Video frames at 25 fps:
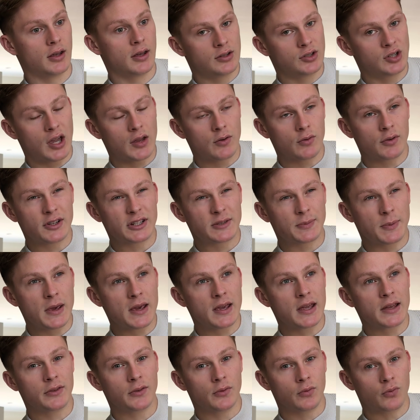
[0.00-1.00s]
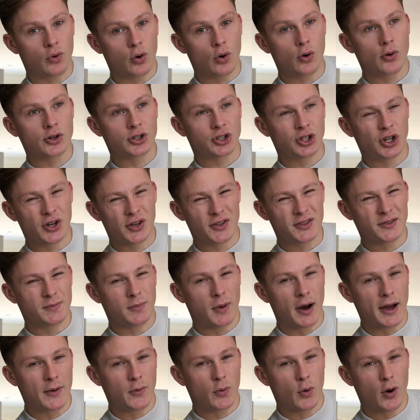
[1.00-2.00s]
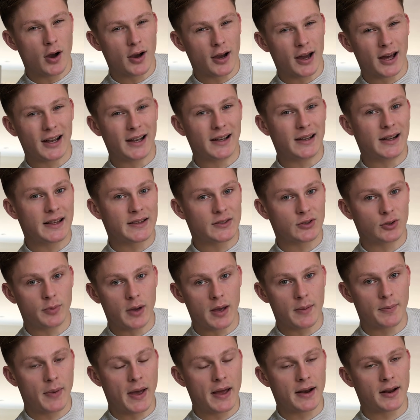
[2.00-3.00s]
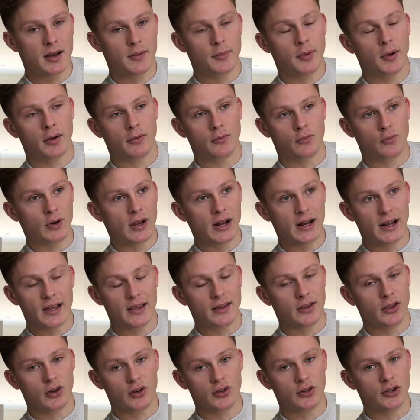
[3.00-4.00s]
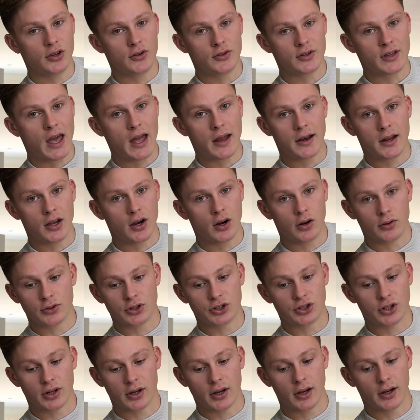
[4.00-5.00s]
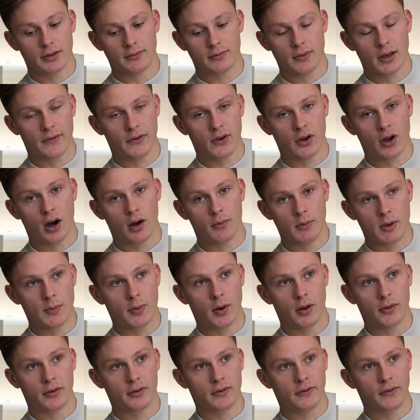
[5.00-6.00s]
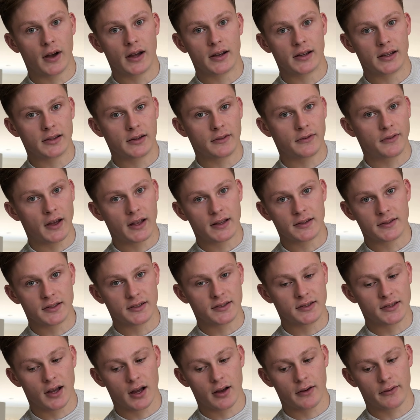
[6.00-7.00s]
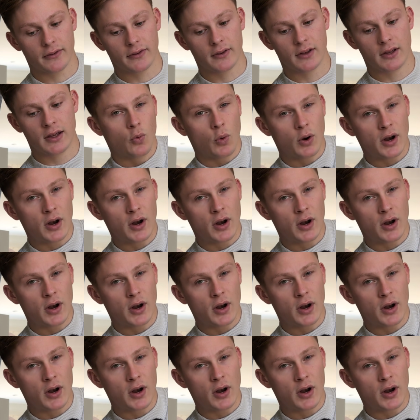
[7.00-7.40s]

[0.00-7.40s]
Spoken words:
Generally speaking, the raw sugars might work a little bit better, but really you can use any old sugar if you can't be bothered finding the fancy stuff.